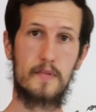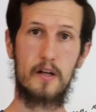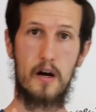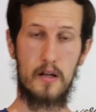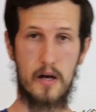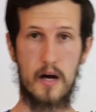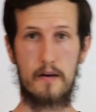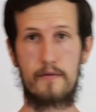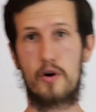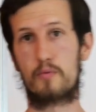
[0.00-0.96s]
A lot
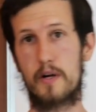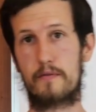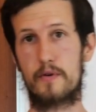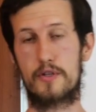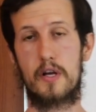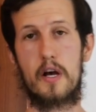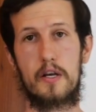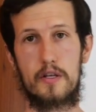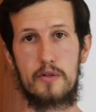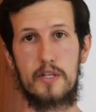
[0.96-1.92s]
of our rivers
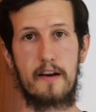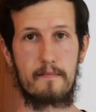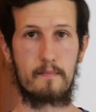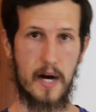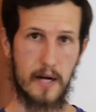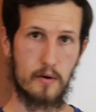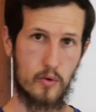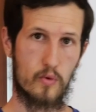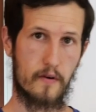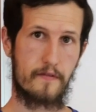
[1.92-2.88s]
used to have
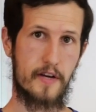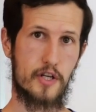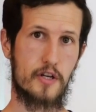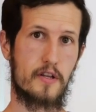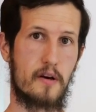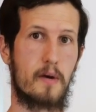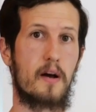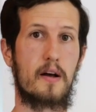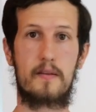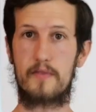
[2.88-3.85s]
migratory fish in them,
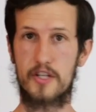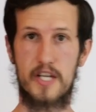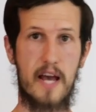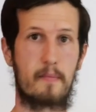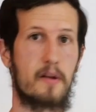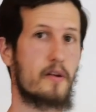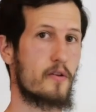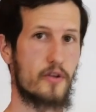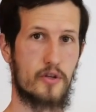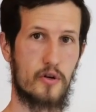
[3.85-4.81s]
the salmon,
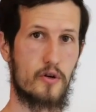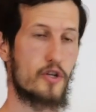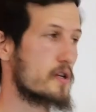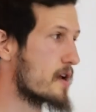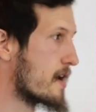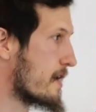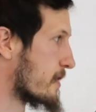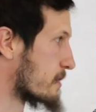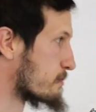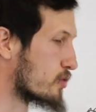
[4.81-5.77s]
the sturgeon,
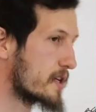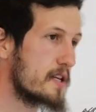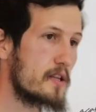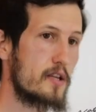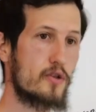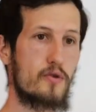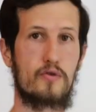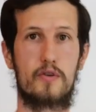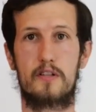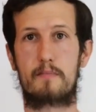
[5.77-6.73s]
that are bringing these
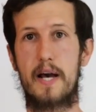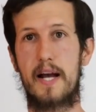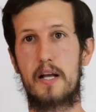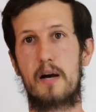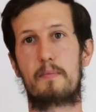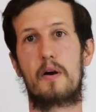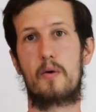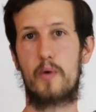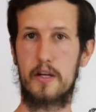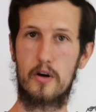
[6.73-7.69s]
nutrients back up.
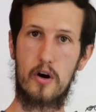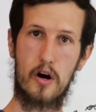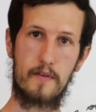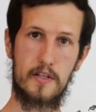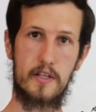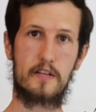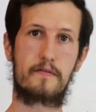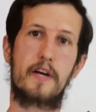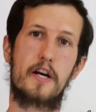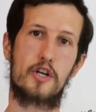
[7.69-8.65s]
We can harvest these
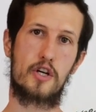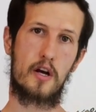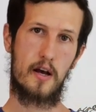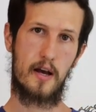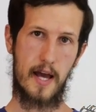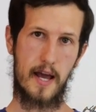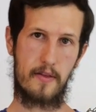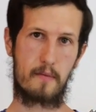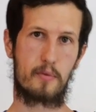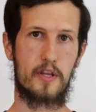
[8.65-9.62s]
fish and
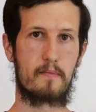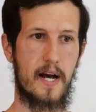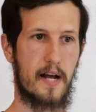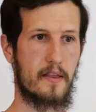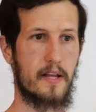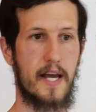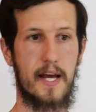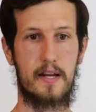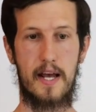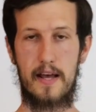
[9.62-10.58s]
then put them back in the
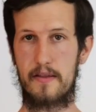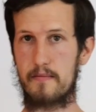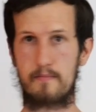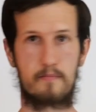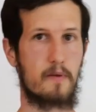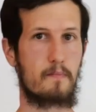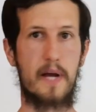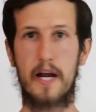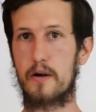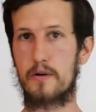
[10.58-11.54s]
land, and the
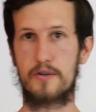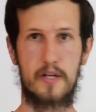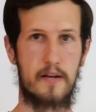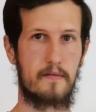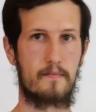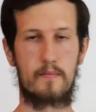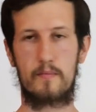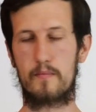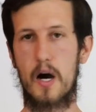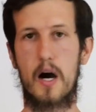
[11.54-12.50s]
bears and
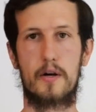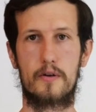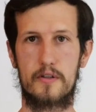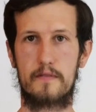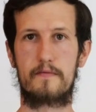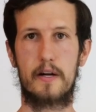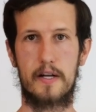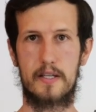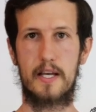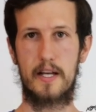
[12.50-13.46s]
otters and
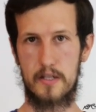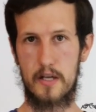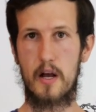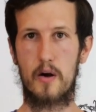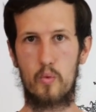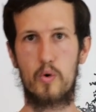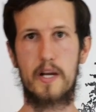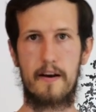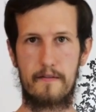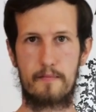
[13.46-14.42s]
various things would
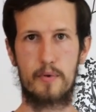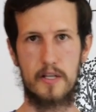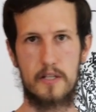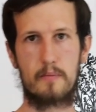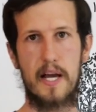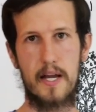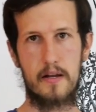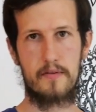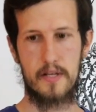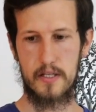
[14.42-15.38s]
have participated
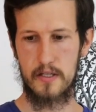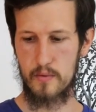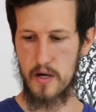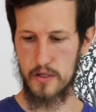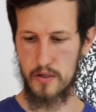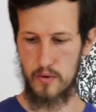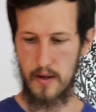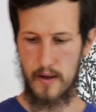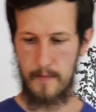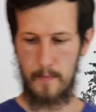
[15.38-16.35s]
in this as well. So
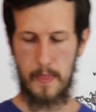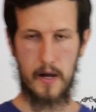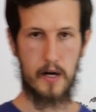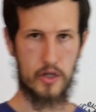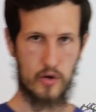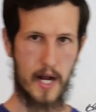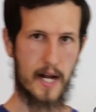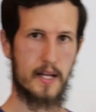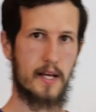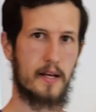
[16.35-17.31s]

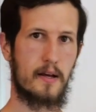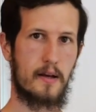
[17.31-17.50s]
planting